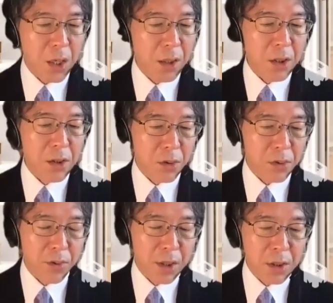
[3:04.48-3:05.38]
any
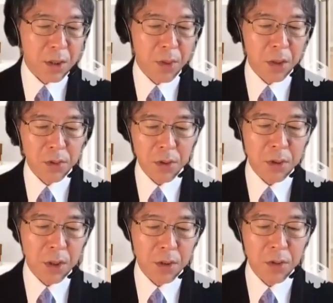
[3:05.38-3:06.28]
short-range
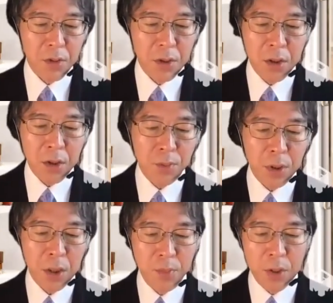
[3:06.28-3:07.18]
Hamiltonian to
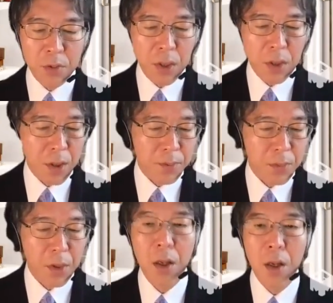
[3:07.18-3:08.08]
interpolate between them.
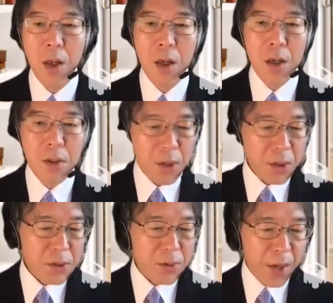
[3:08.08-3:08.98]

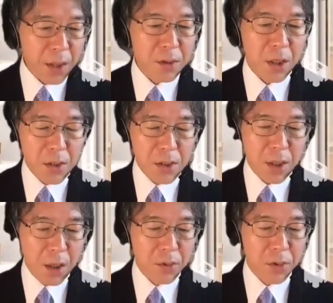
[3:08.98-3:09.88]
This fact is
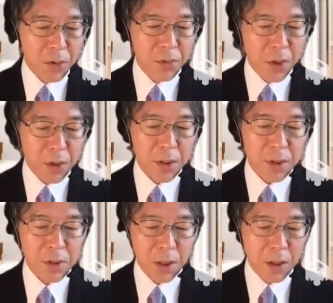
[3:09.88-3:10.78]
now known
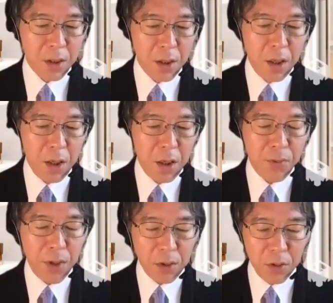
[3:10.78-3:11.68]
rigorously. It
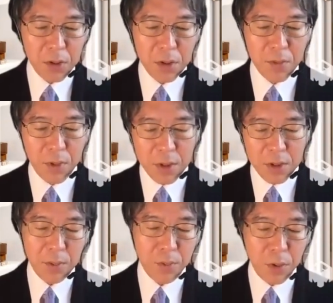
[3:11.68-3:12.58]
follows, for
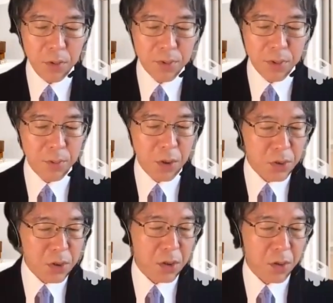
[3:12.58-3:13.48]
example, from
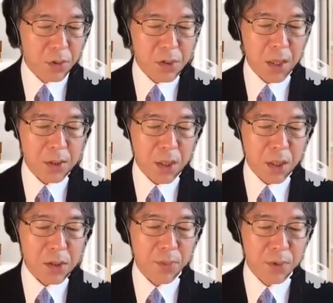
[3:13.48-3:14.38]
Yoshiko's
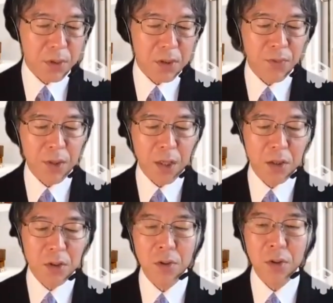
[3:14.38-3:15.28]
extensive
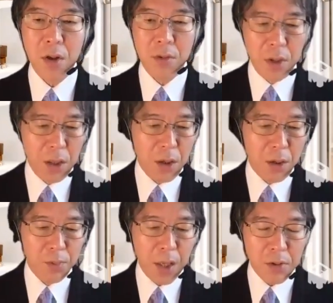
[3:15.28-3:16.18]
classification theory
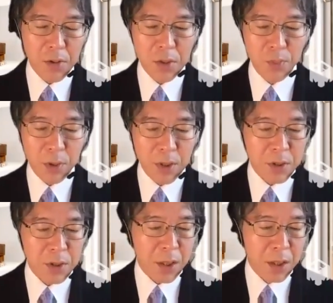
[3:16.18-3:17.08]
of matrix product
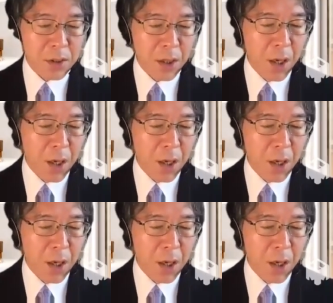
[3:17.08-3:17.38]
states